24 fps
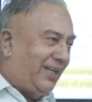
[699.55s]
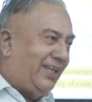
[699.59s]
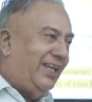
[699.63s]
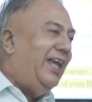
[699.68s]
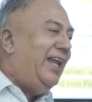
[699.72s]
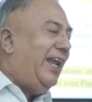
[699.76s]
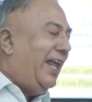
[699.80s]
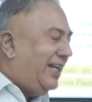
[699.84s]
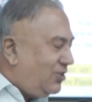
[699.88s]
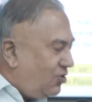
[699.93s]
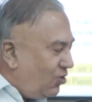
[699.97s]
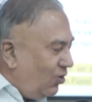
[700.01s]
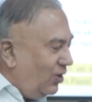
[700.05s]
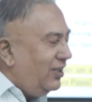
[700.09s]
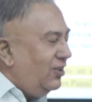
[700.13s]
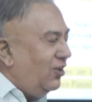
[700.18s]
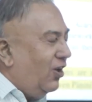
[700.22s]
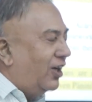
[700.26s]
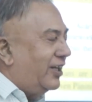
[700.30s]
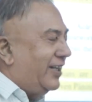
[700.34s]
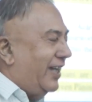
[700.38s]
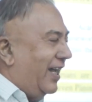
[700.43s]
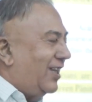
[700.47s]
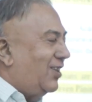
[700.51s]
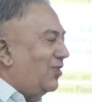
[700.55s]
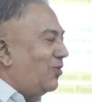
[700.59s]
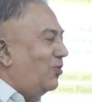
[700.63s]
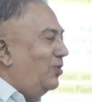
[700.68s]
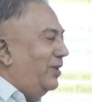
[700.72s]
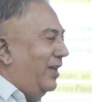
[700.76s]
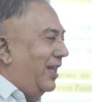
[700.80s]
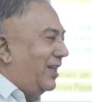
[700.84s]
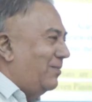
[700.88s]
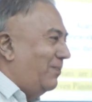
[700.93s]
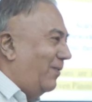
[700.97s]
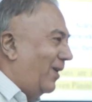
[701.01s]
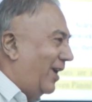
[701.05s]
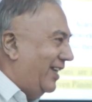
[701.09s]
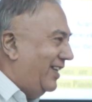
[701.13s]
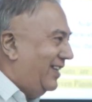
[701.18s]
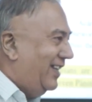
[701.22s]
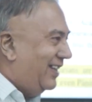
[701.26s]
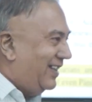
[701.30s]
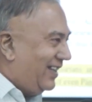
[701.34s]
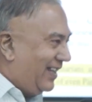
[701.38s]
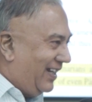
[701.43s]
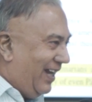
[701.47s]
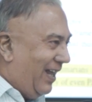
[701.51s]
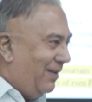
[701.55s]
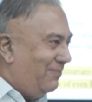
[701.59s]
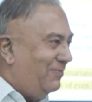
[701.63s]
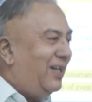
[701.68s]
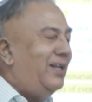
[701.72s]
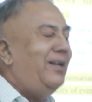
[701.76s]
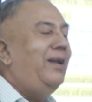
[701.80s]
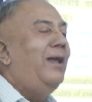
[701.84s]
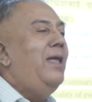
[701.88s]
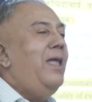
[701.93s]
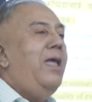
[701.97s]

They're actually not as good as Panini's grammar.